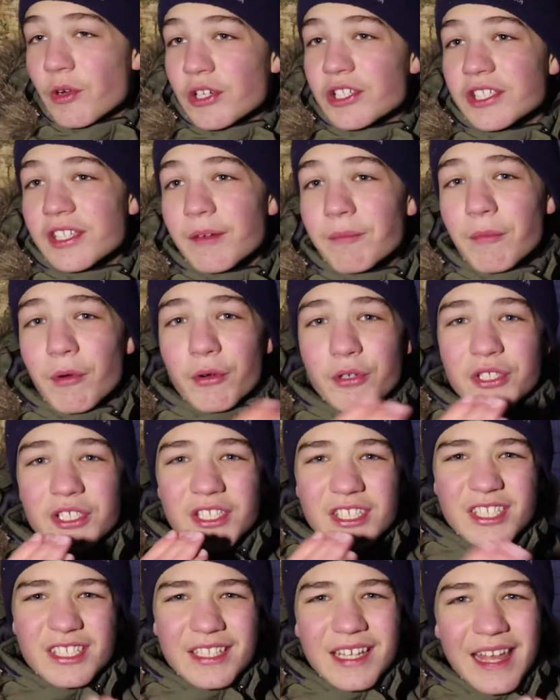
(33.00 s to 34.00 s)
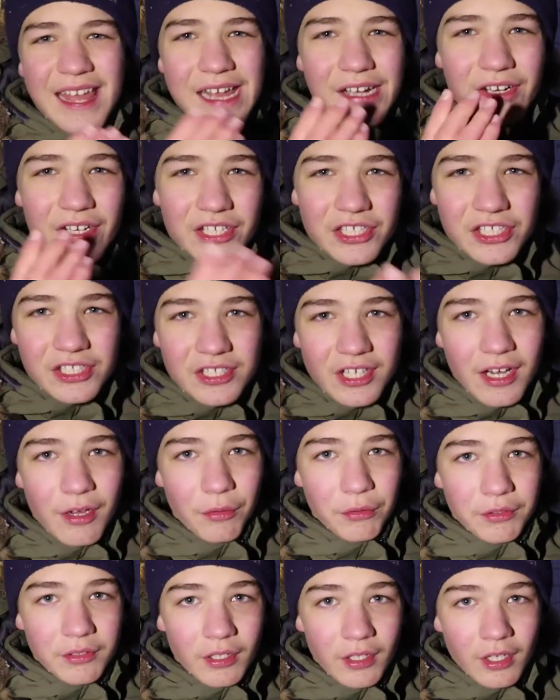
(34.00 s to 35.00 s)
was the most scariest
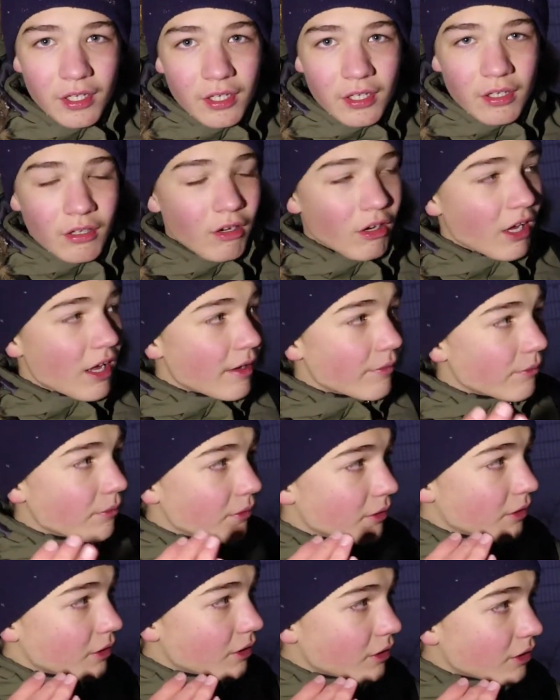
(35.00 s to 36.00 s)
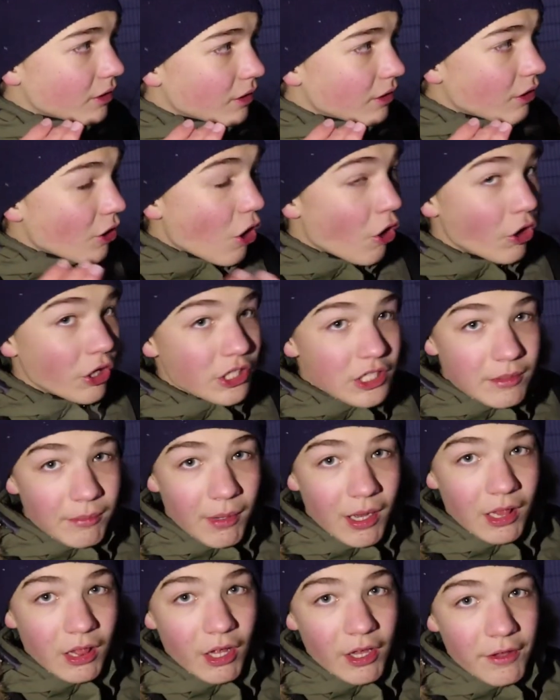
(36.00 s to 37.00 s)
sound I have heard in
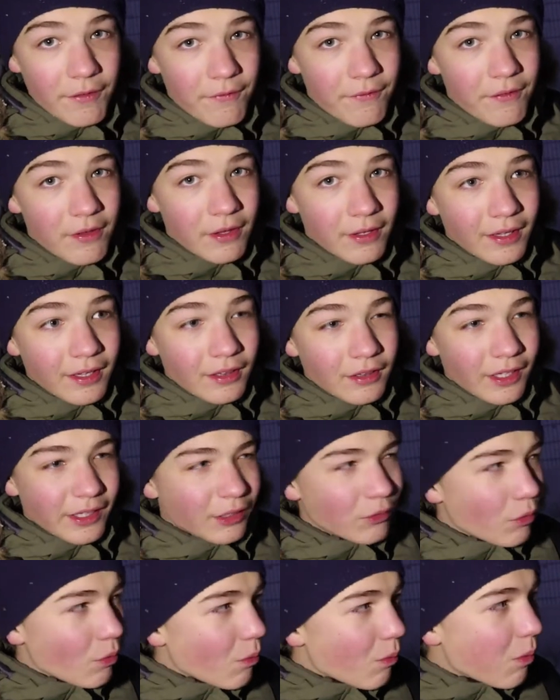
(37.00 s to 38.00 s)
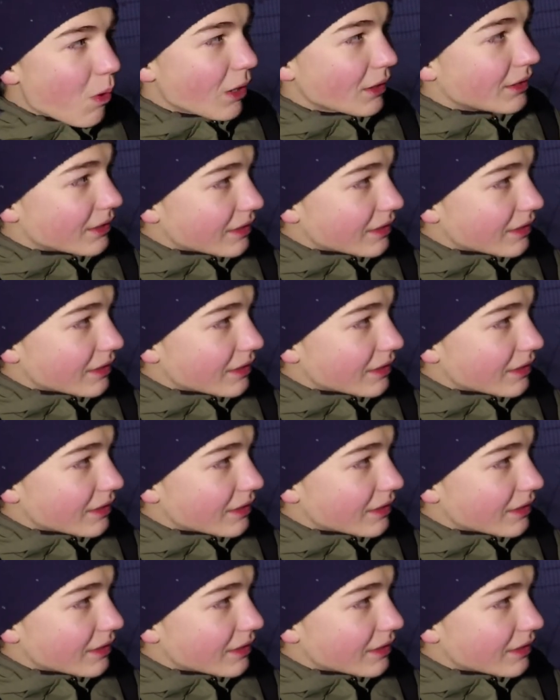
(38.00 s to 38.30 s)
my life. Like, what